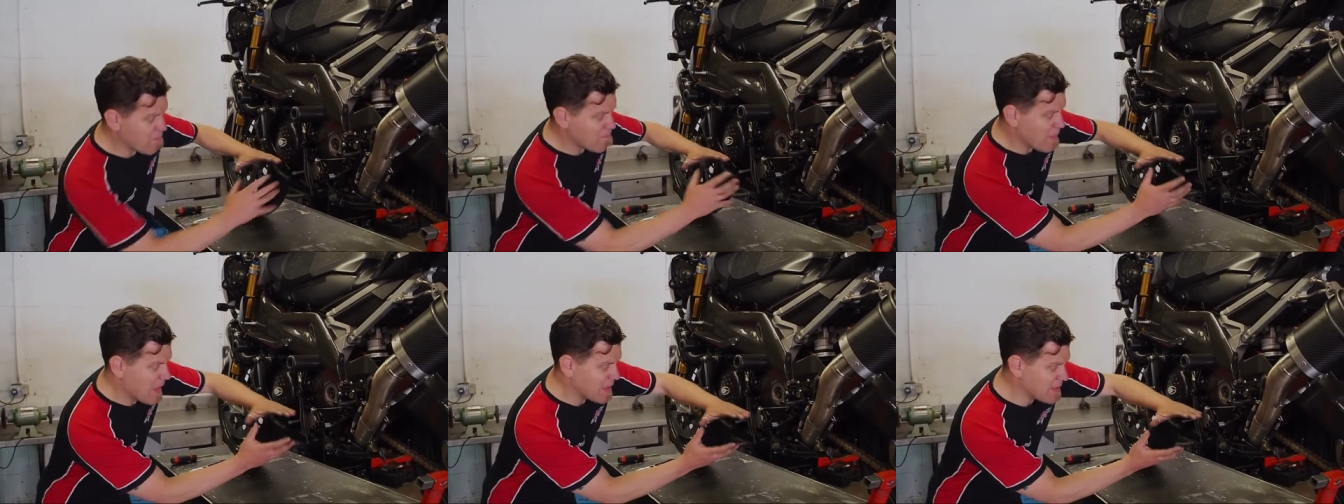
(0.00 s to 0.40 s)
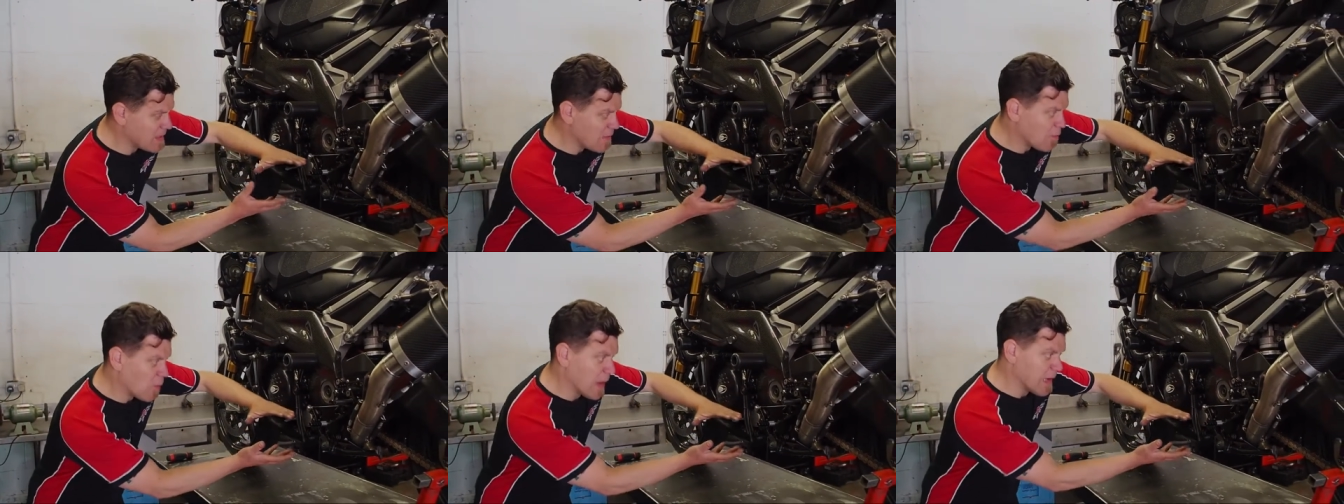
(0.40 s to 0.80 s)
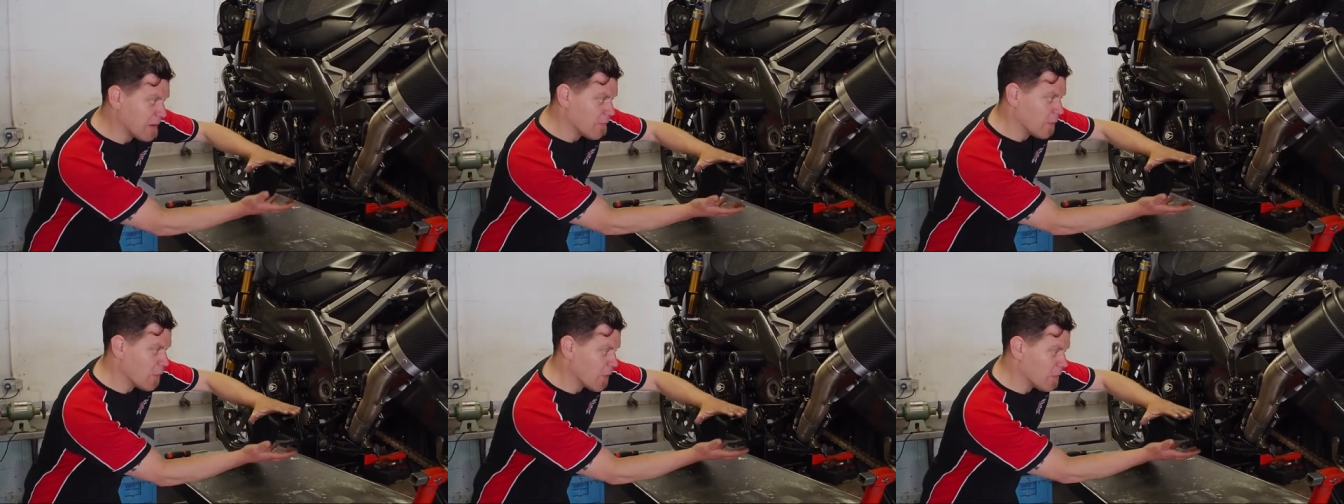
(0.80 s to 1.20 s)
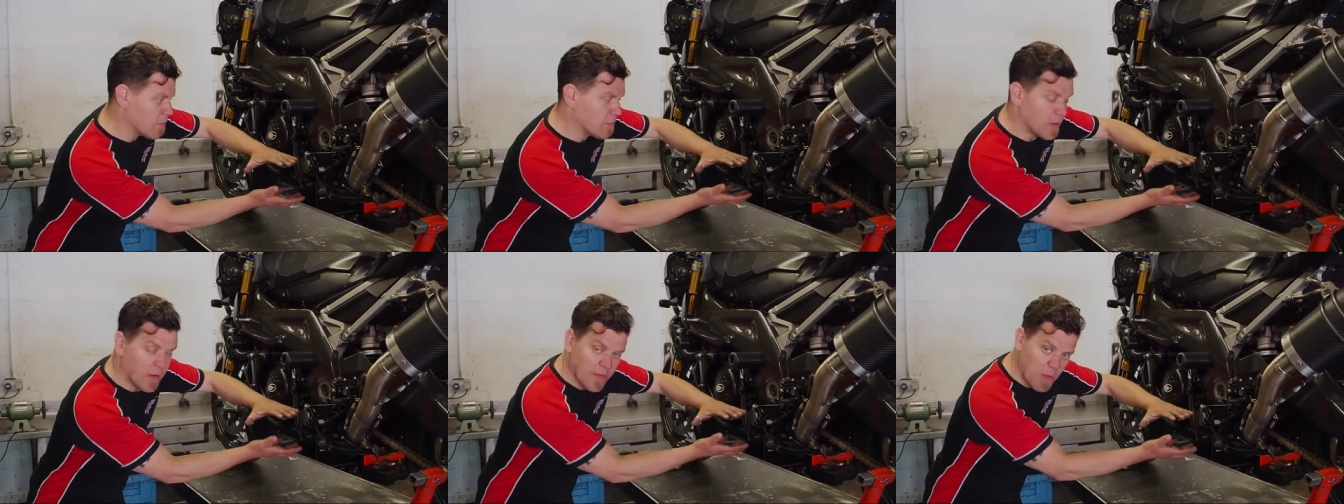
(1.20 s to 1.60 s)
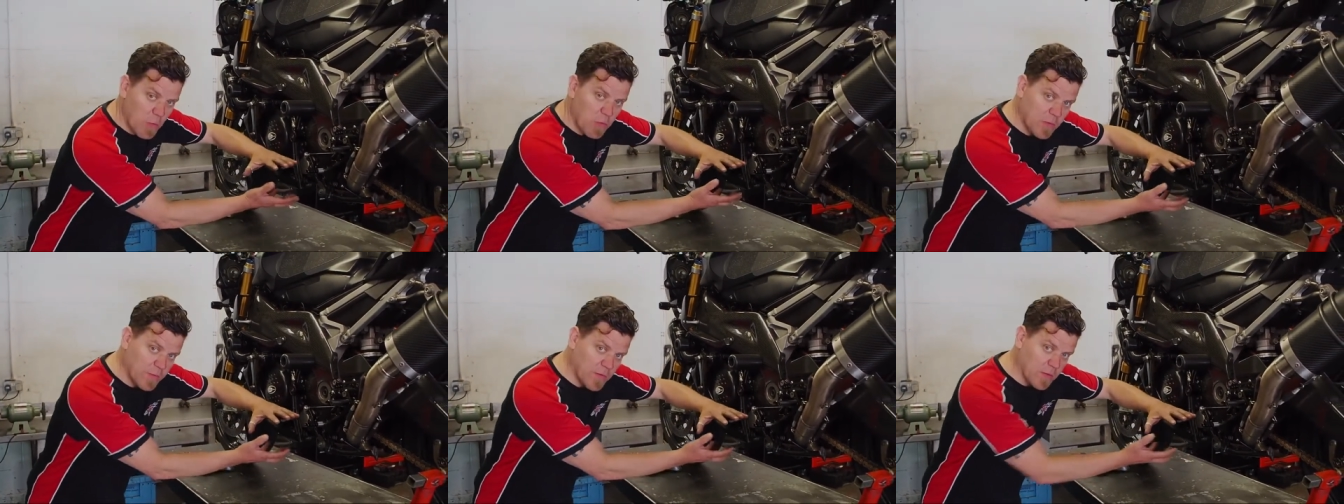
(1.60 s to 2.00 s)
a massive well of oil like
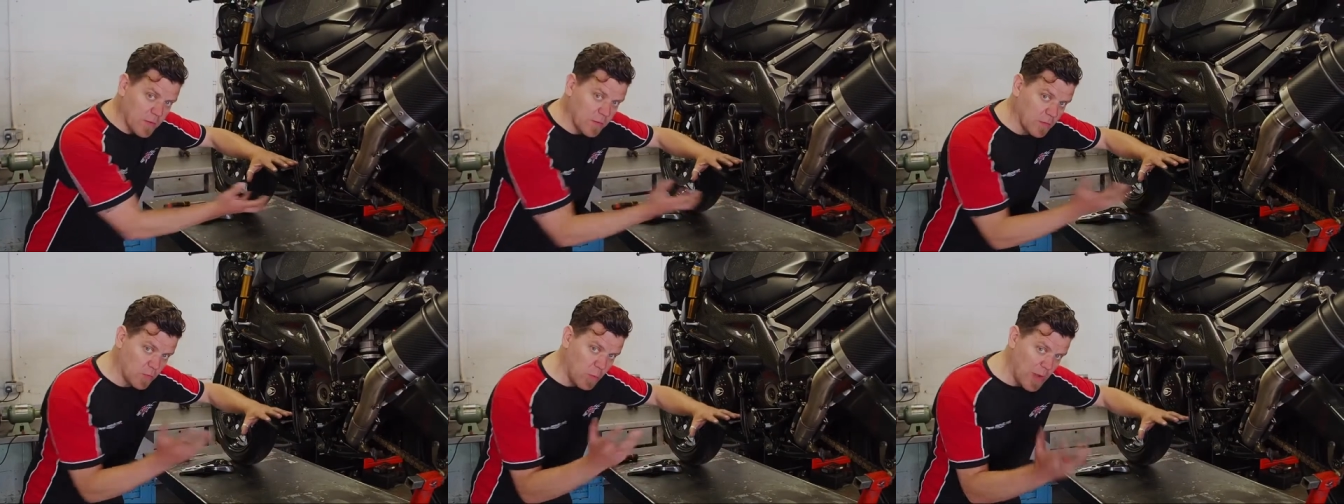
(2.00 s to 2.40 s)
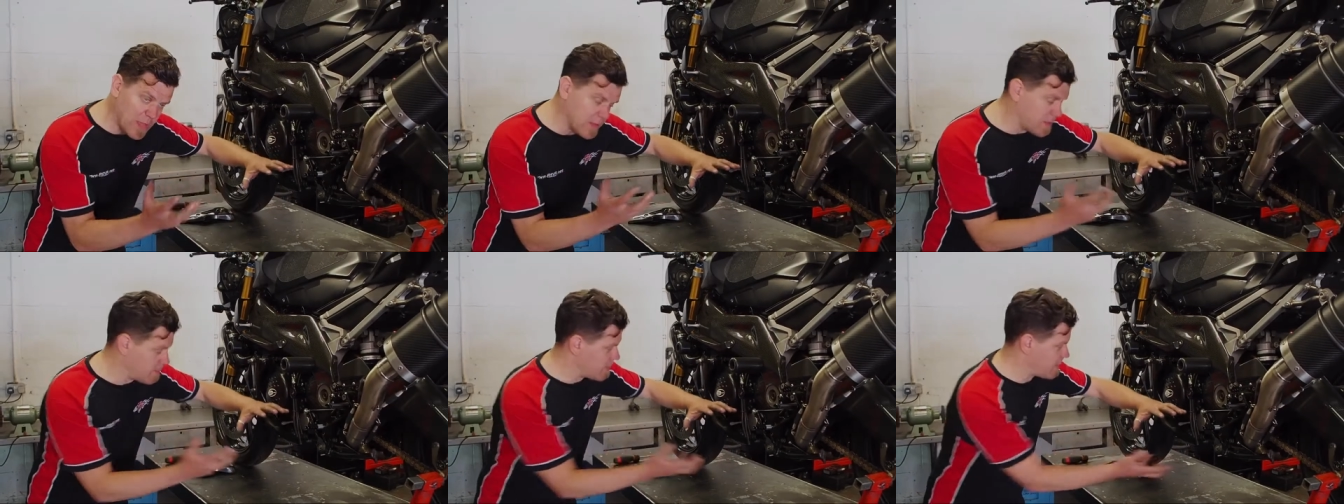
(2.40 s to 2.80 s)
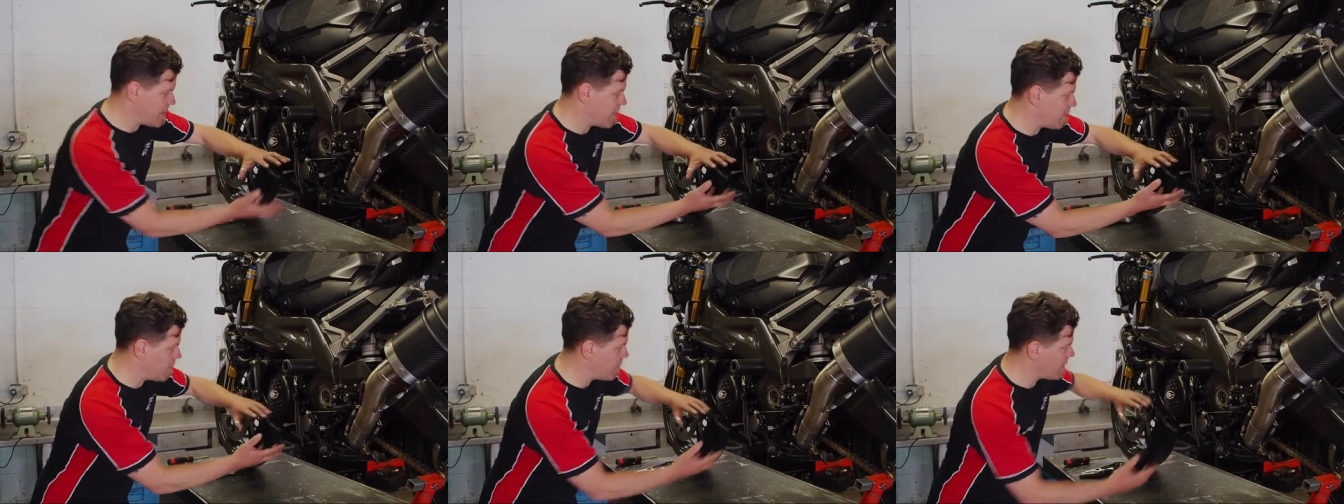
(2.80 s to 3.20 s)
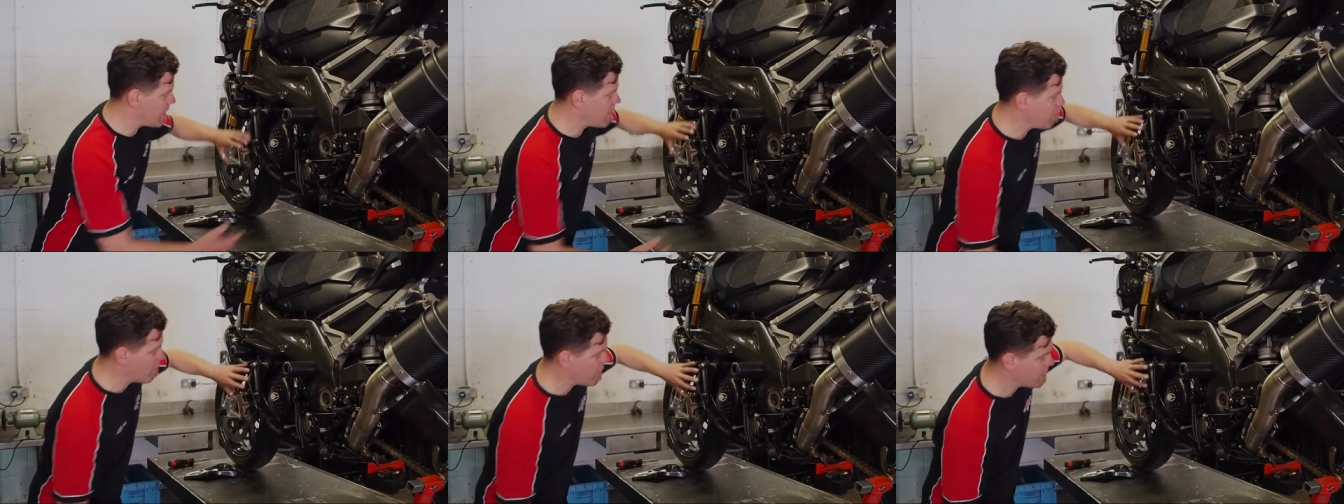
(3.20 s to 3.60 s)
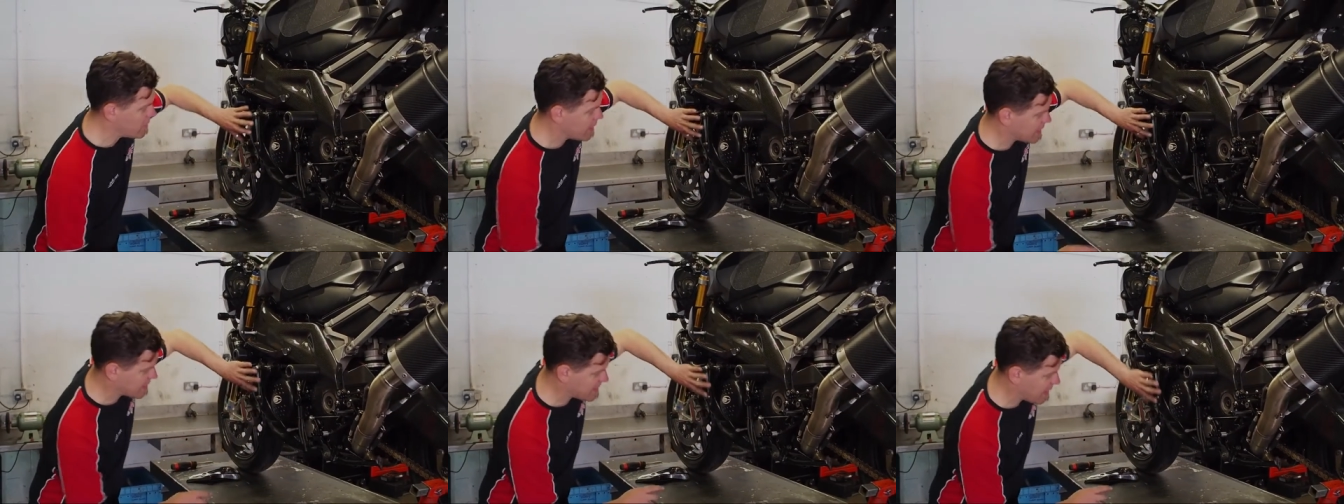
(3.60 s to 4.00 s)
they would have done on the wet sump setup, but they
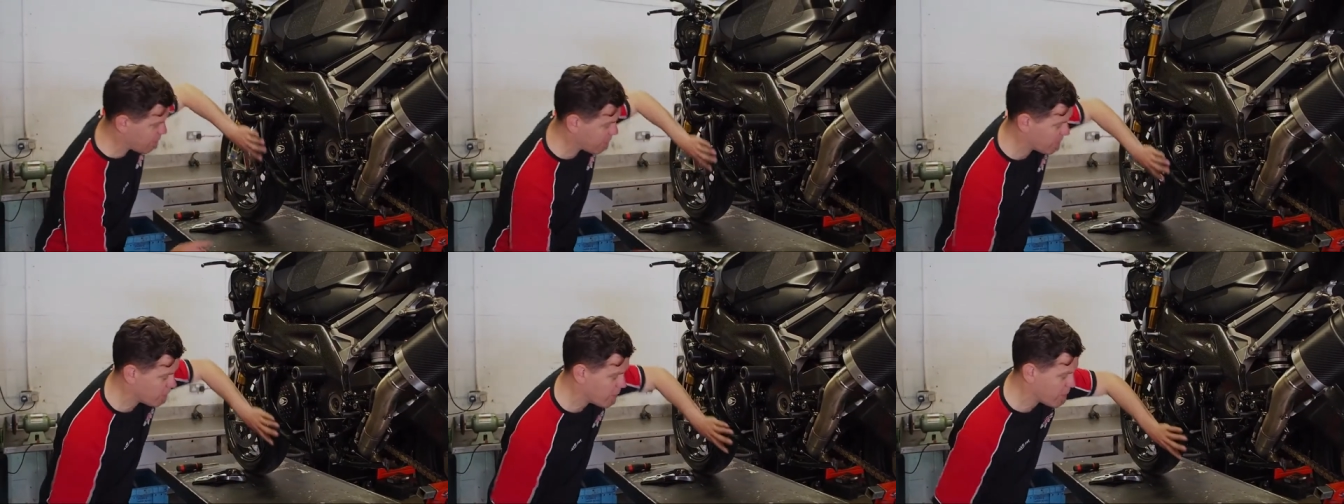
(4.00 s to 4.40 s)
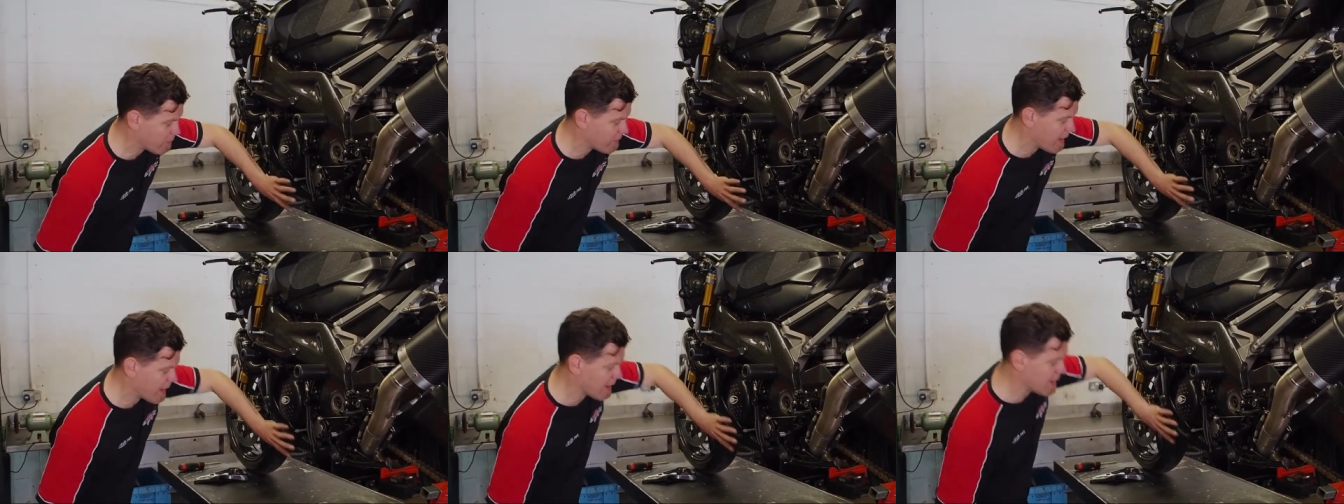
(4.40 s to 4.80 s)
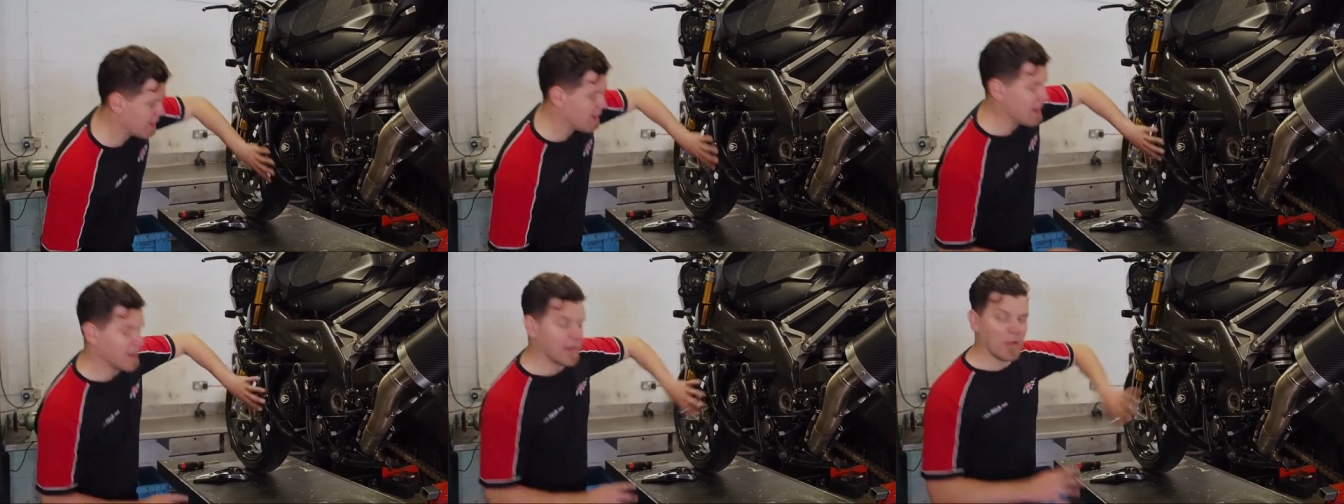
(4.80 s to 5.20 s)
run a separate oil tank.